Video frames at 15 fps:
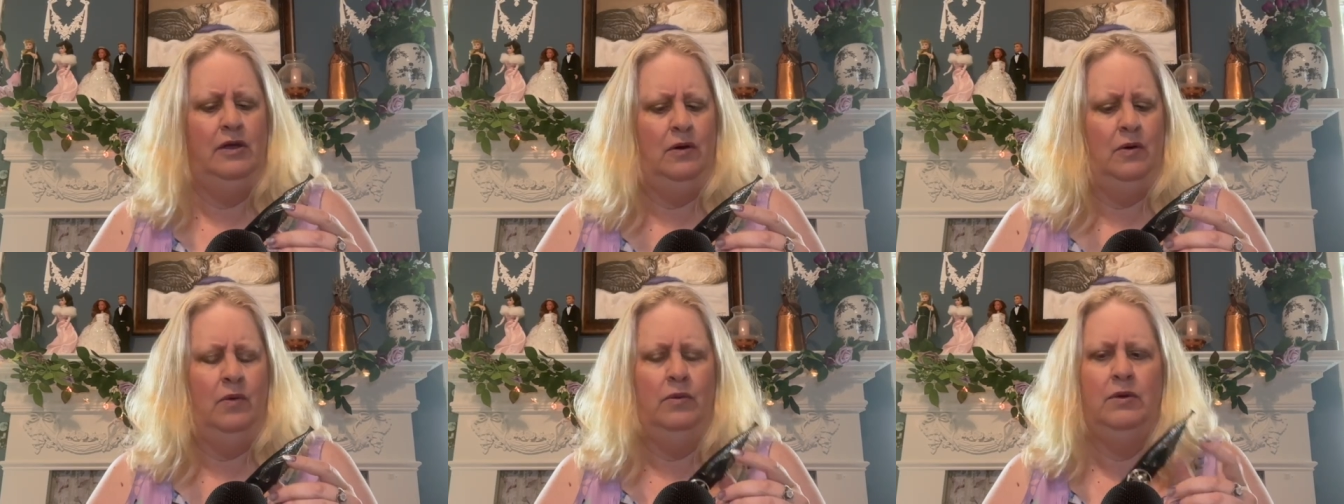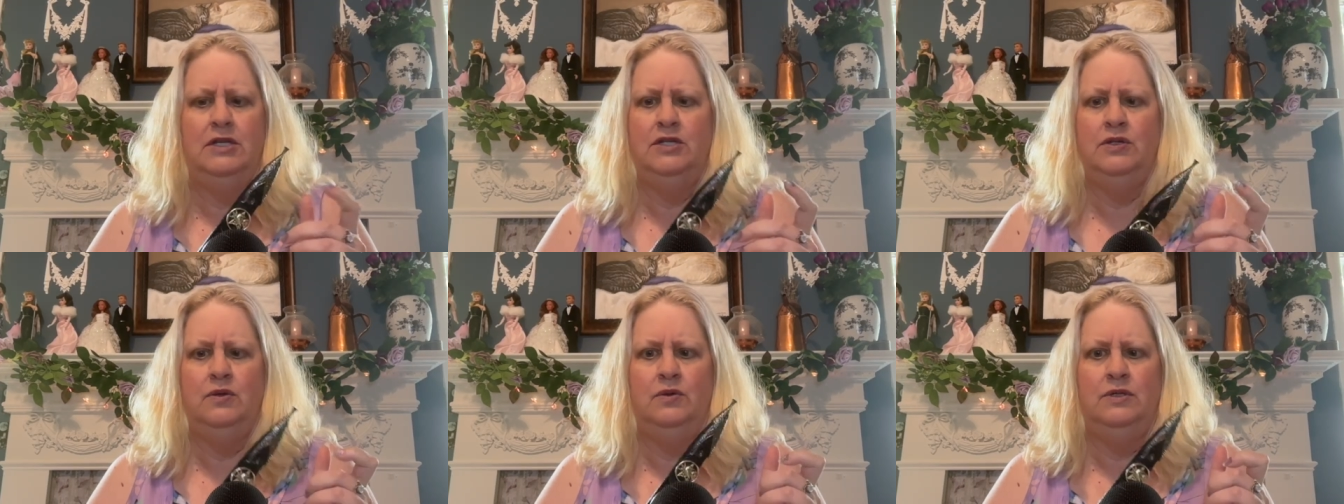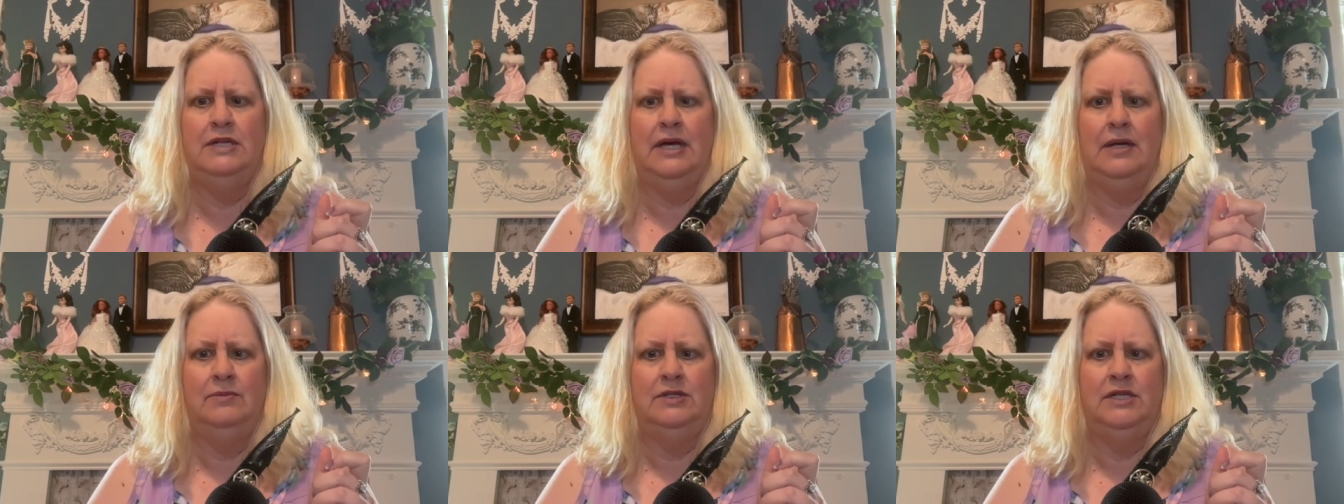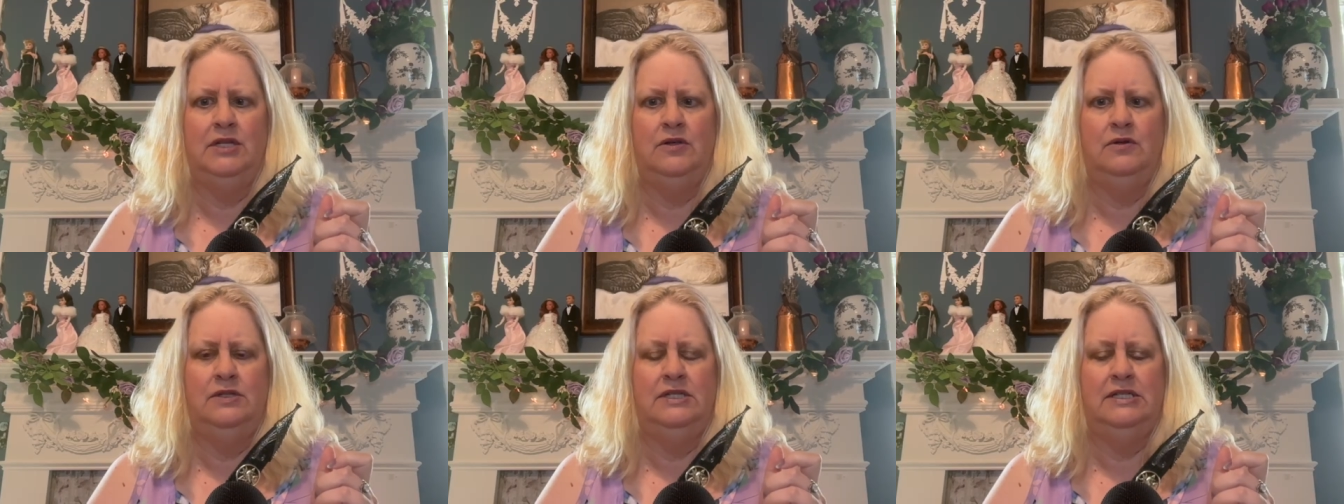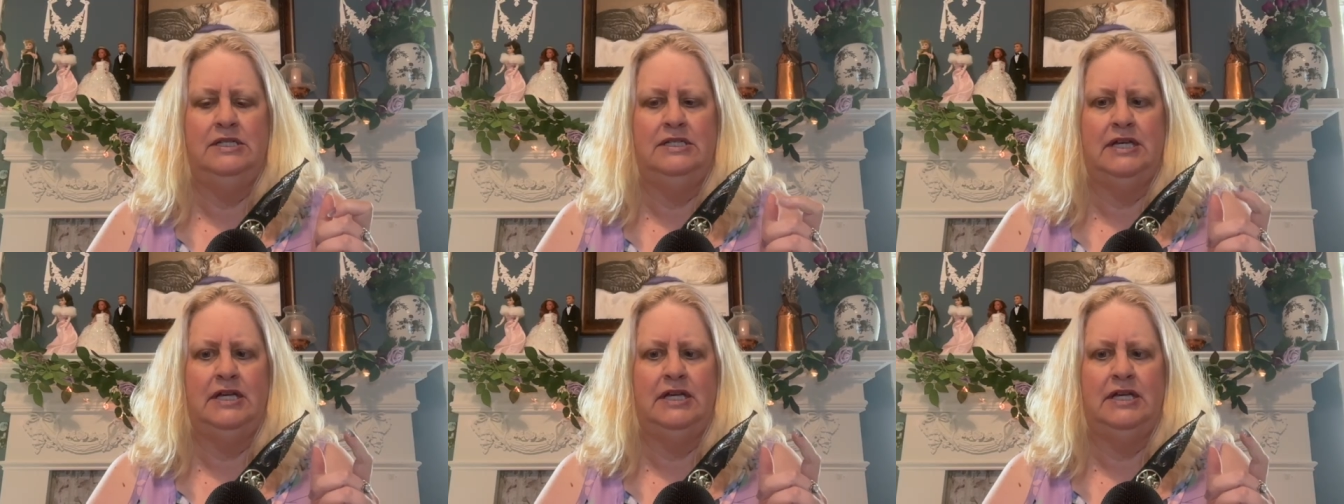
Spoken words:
only two times I used this,